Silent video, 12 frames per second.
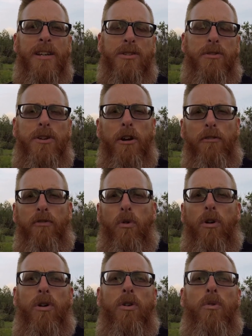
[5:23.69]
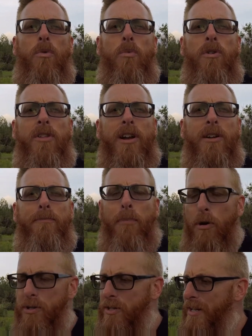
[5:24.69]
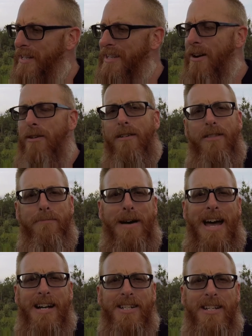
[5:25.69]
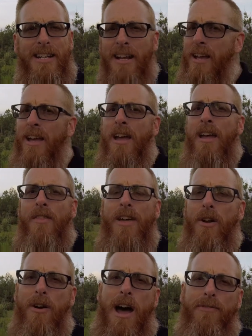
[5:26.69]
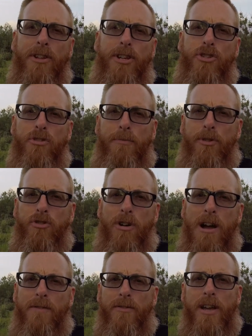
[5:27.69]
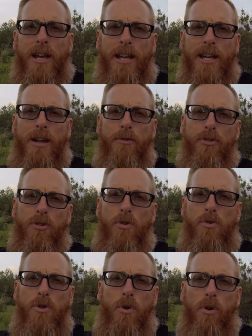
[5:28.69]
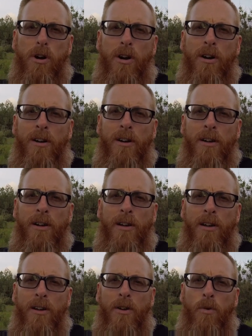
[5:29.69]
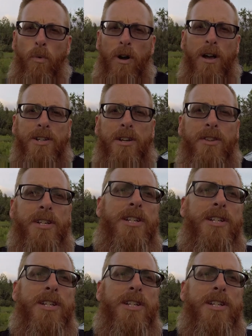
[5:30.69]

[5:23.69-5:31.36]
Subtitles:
So therefore, when the person gets out of the back seat, they don't have to disrupt the driver, they can get out their own door. Whereas on the